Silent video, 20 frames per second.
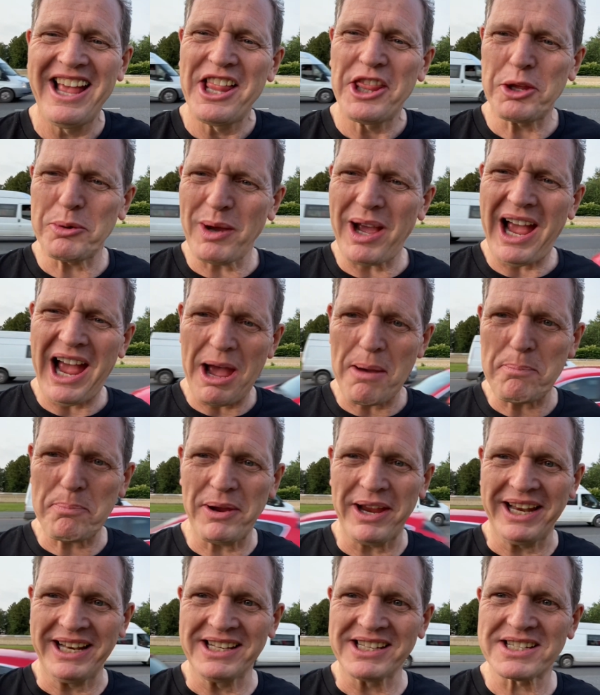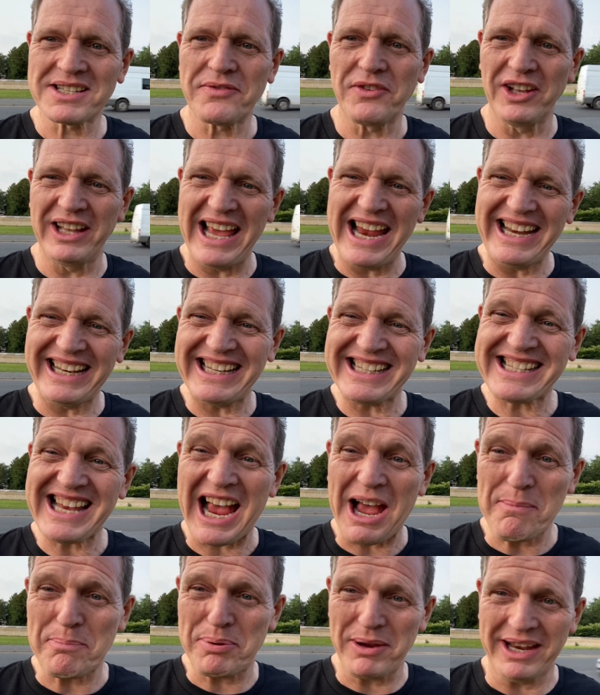They were hat pins for ladies'
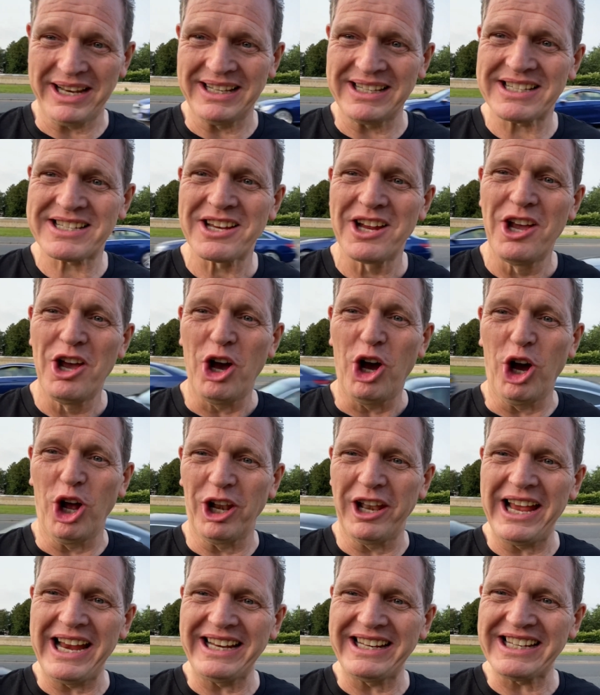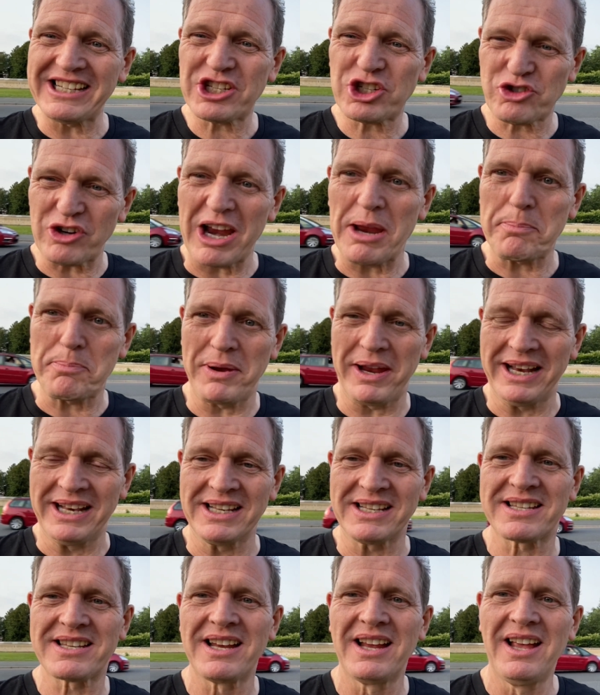hat pins or ladies' straight
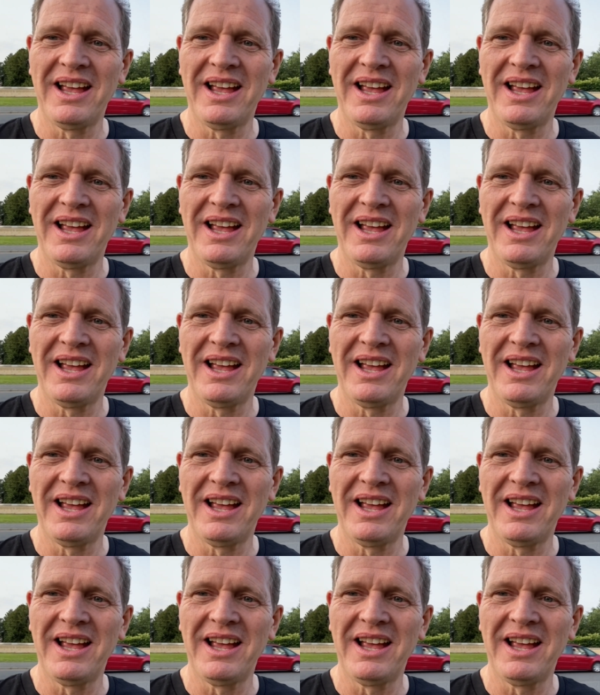pins,